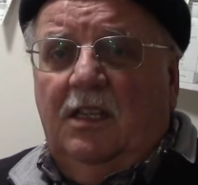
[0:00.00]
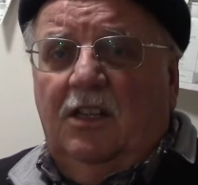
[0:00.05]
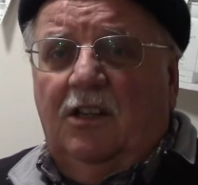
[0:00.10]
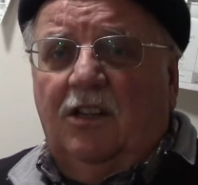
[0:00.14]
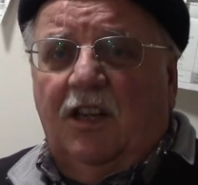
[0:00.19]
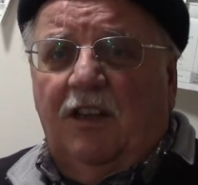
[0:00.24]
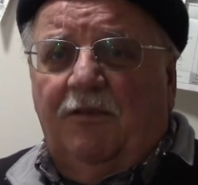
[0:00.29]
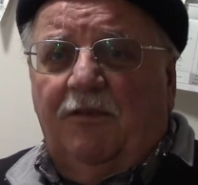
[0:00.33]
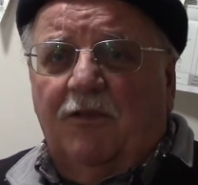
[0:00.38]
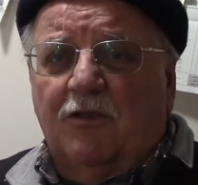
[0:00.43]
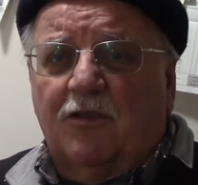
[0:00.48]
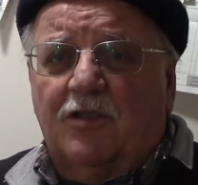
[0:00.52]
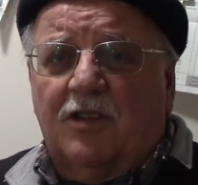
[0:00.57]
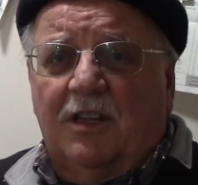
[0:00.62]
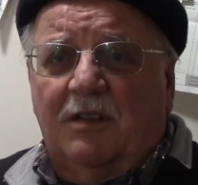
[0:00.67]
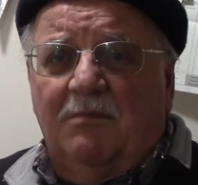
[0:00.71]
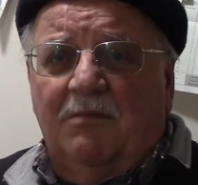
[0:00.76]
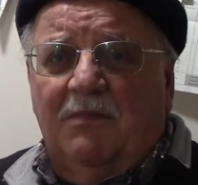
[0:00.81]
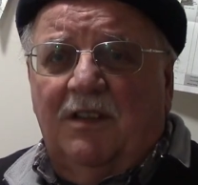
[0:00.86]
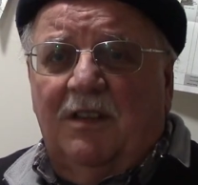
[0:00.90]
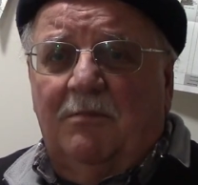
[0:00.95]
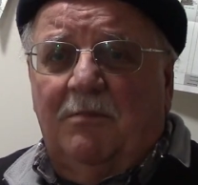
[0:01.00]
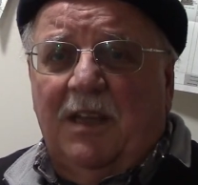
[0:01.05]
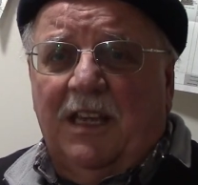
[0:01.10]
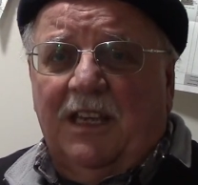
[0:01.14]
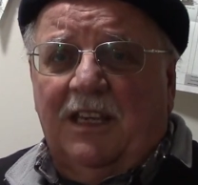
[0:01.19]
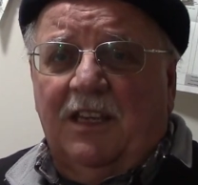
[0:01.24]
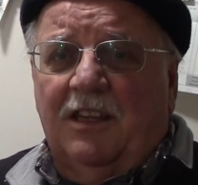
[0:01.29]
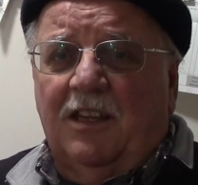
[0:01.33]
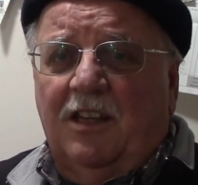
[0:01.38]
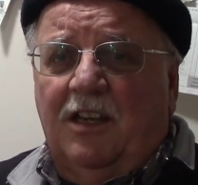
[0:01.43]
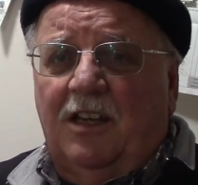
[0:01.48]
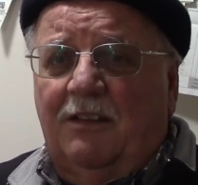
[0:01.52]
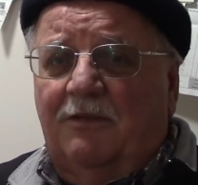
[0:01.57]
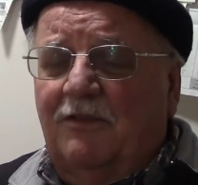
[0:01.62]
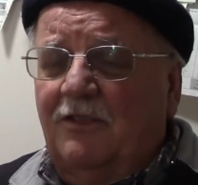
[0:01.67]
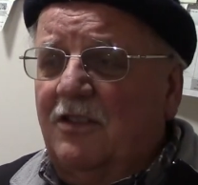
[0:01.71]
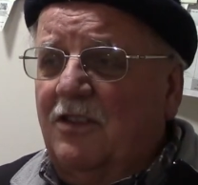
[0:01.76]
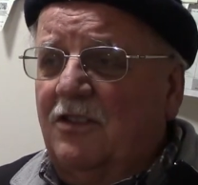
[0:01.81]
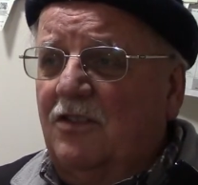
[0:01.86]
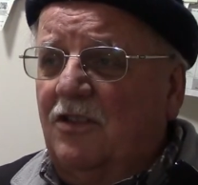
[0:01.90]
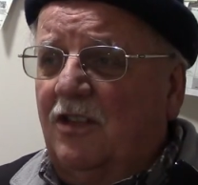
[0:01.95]
Okay, folks, I'm back in the
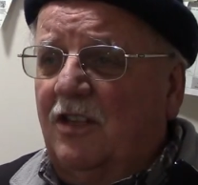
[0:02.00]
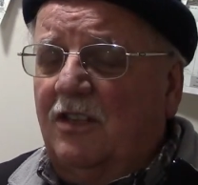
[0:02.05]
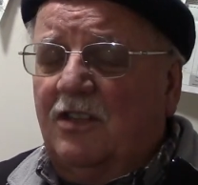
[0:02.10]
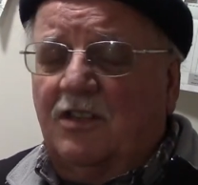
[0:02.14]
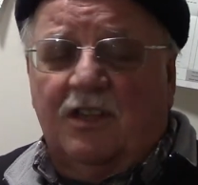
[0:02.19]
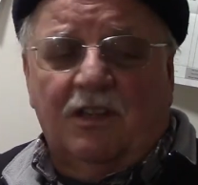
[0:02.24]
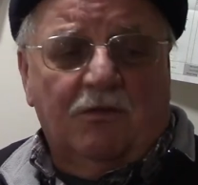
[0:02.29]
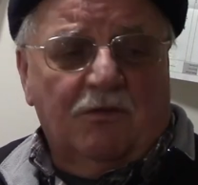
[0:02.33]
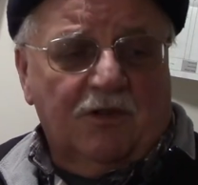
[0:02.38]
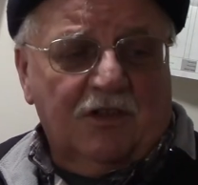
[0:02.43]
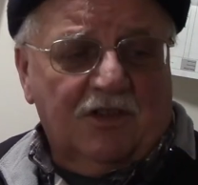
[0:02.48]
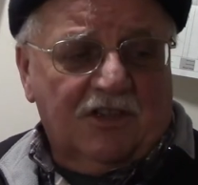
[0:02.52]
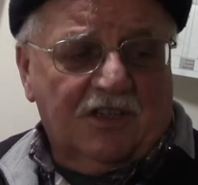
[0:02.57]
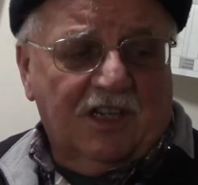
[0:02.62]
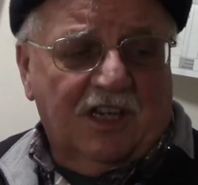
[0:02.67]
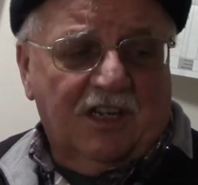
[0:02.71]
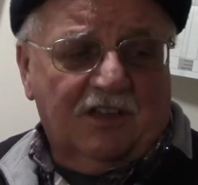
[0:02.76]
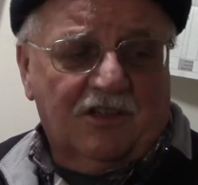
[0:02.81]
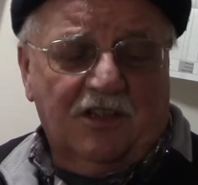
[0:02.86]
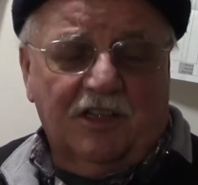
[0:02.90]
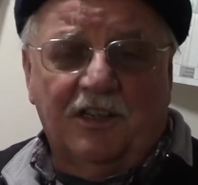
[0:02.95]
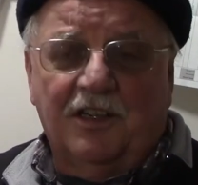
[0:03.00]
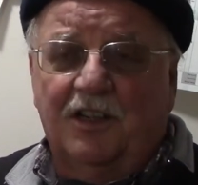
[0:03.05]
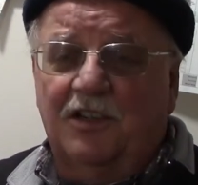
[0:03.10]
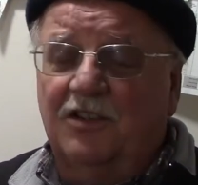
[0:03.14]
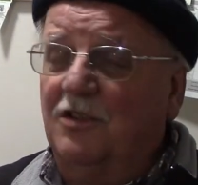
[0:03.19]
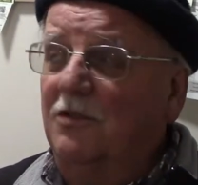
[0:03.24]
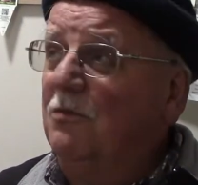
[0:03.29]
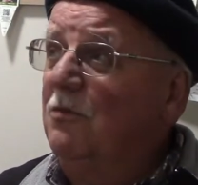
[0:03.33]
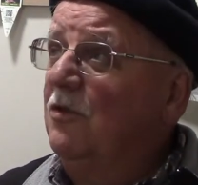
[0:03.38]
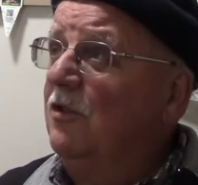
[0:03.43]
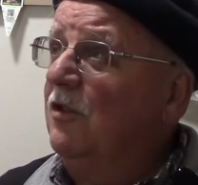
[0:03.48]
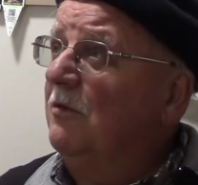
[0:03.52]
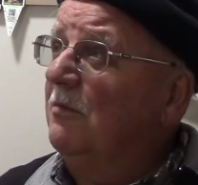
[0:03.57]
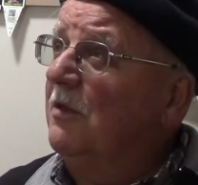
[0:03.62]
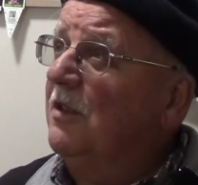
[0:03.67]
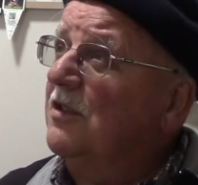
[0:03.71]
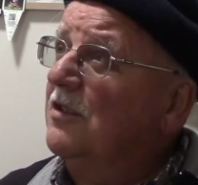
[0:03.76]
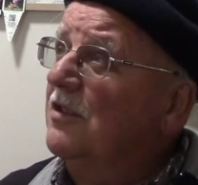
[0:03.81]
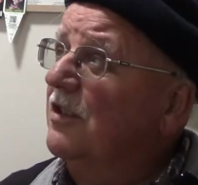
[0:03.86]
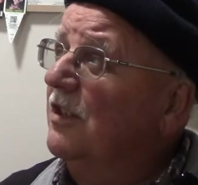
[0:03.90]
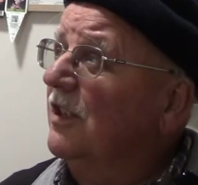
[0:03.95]
office, as you can see, where it's actually nice and warm.
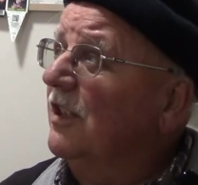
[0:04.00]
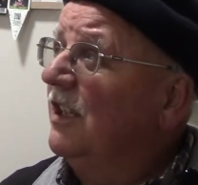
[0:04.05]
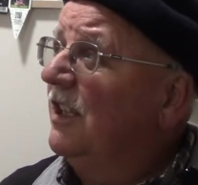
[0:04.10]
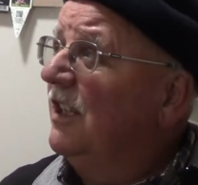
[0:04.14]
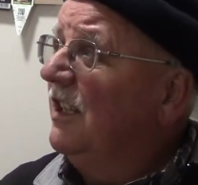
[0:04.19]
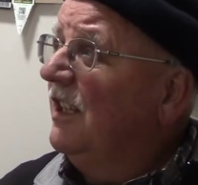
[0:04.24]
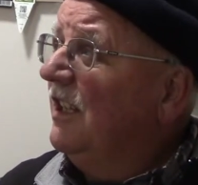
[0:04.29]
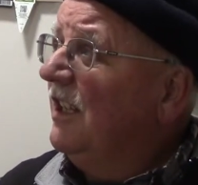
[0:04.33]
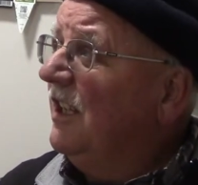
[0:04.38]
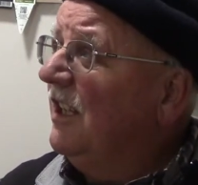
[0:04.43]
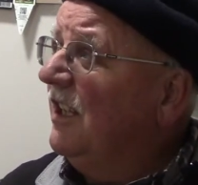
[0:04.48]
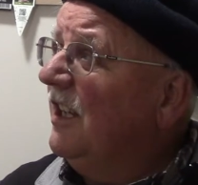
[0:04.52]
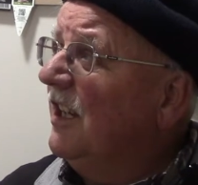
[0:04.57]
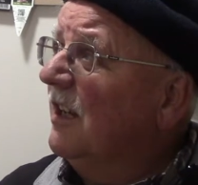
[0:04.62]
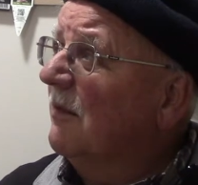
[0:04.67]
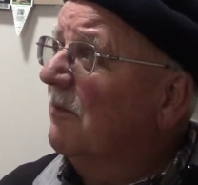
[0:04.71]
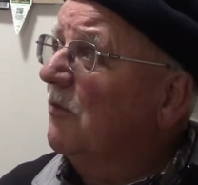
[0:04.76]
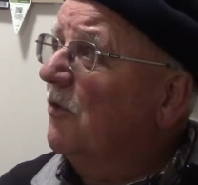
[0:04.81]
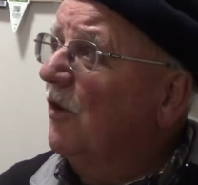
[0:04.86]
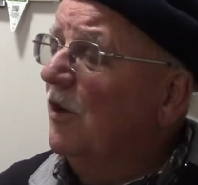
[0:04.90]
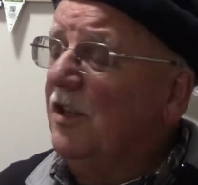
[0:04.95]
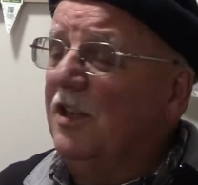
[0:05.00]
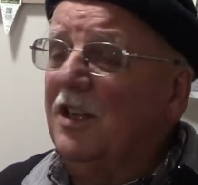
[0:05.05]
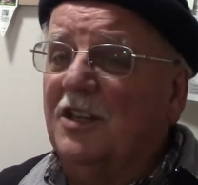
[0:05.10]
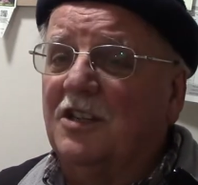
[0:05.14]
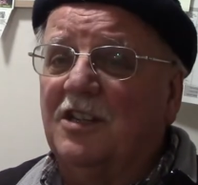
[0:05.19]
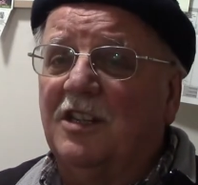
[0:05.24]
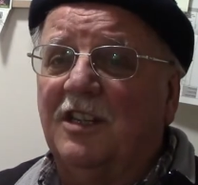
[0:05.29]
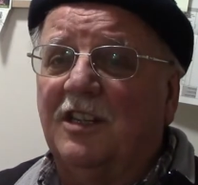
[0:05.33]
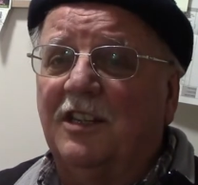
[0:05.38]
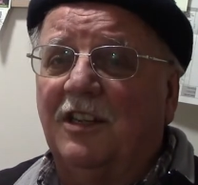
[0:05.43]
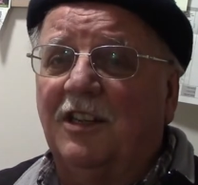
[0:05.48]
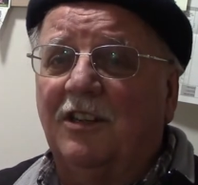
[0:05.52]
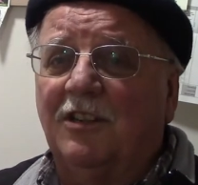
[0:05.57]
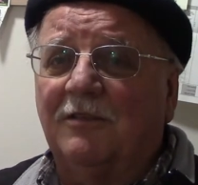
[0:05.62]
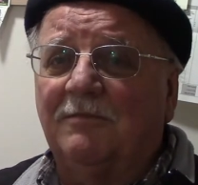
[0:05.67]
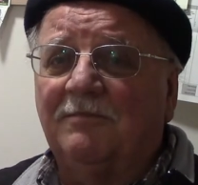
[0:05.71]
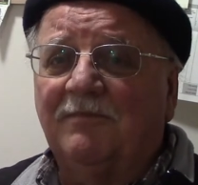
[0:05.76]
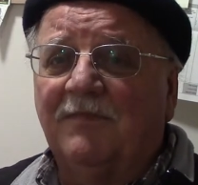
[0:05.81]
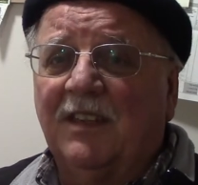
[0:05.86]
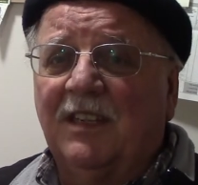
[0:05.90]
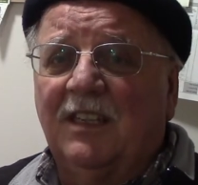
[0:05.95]
It's heating up quite nicely in
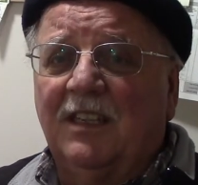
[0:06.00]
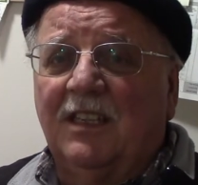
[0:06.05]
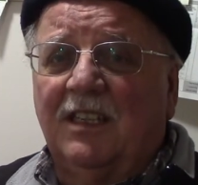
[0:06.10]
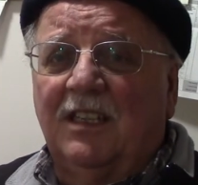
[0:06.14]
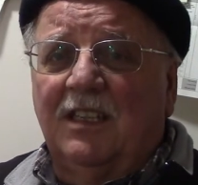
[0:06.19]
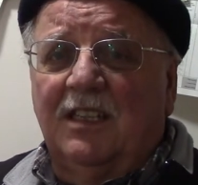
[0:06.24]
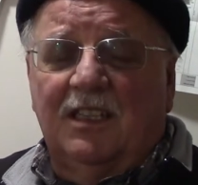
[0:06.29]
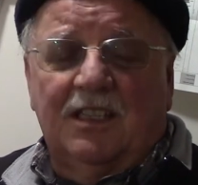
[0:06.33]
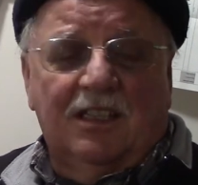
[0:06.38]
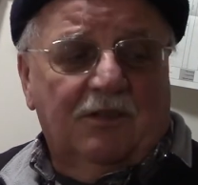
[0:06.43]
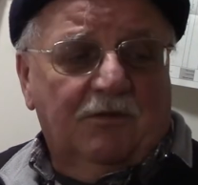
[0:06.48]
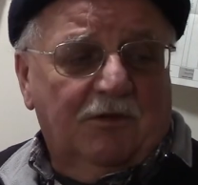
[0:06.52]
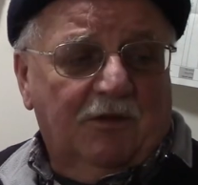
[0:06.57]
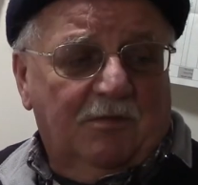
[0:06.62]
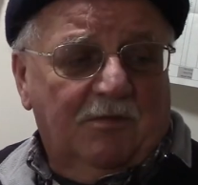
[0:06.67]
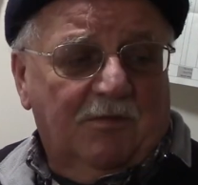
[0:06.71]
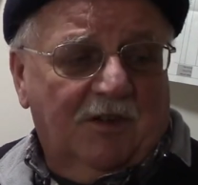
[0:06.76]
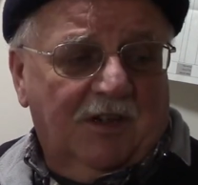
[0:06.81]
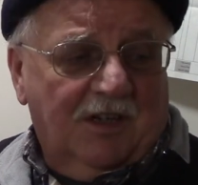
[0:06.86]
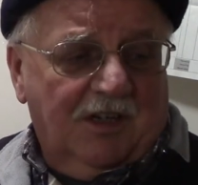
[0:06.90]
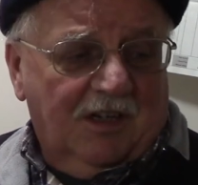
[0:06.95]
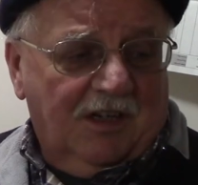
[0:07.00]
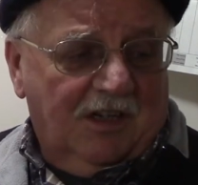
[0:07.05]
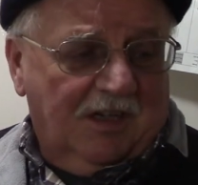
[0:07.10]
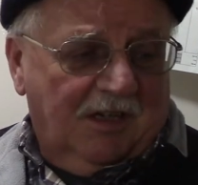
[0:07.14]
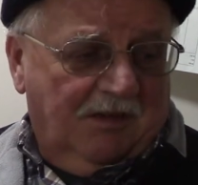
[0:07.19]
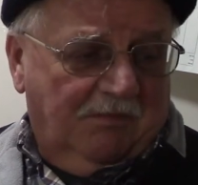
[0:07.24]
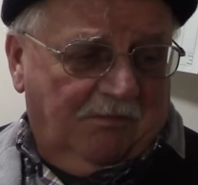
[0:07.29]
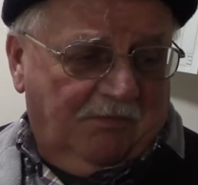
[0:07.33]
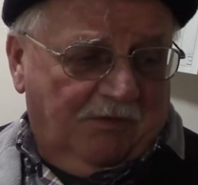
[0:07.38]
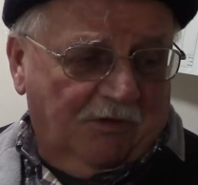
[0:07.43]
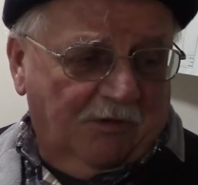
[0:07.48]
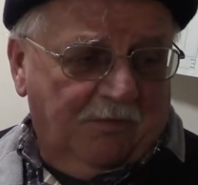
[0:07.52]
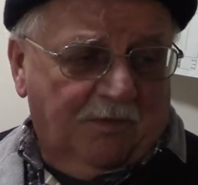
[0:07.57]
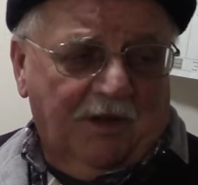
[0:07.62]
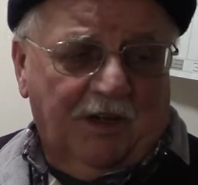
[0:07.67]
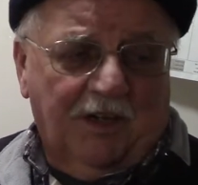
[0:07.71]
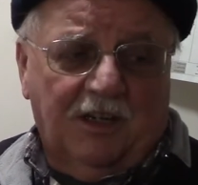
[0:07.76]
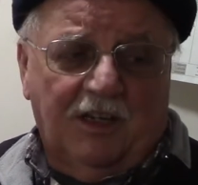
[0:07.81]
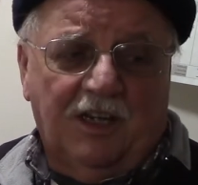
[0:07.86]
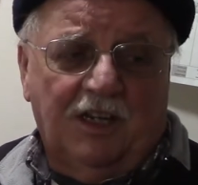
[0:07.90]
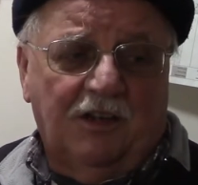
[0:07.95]
here with my
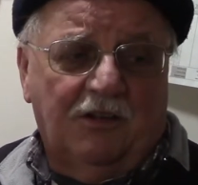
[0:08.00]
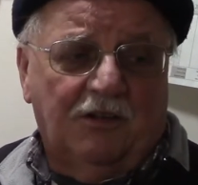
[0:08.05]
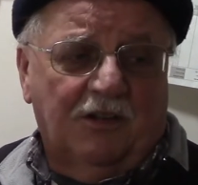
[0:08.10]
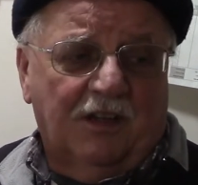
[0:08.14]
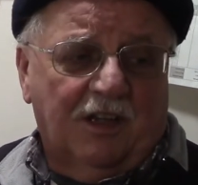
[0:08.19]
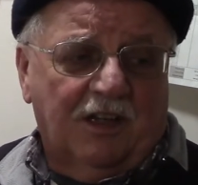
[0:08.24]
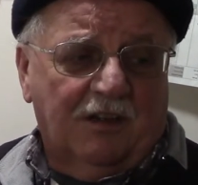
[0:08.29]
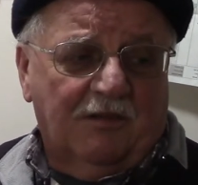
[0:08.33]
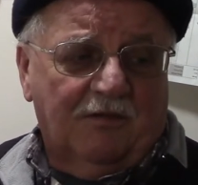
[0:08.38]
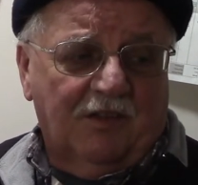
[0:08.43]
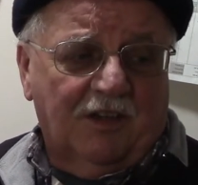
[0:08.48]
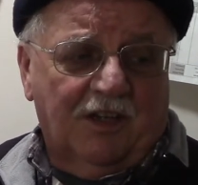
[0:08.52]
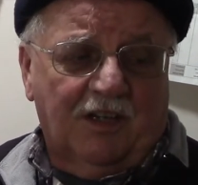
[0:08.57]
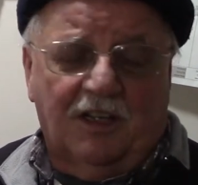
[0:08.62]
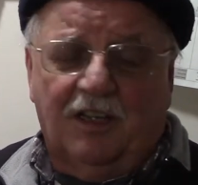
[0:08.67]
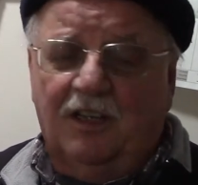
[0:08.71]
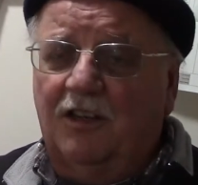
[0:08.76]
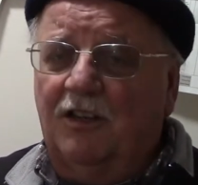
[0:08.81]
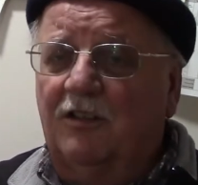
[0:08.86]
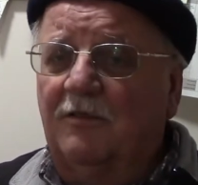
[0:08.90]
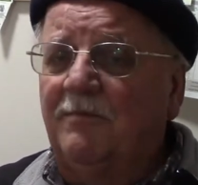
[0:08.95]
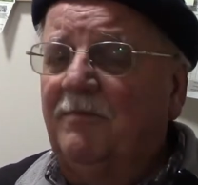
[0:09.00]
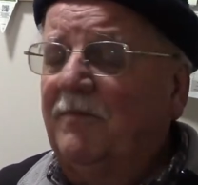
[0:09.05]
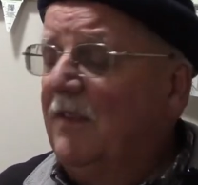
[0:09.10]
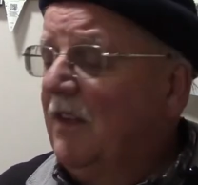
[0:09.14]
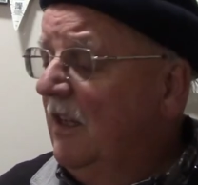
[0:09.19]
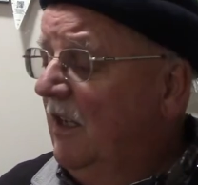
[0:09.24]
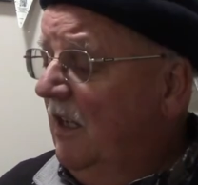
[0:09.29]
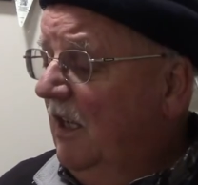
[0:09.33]
propane heater that I've got in here.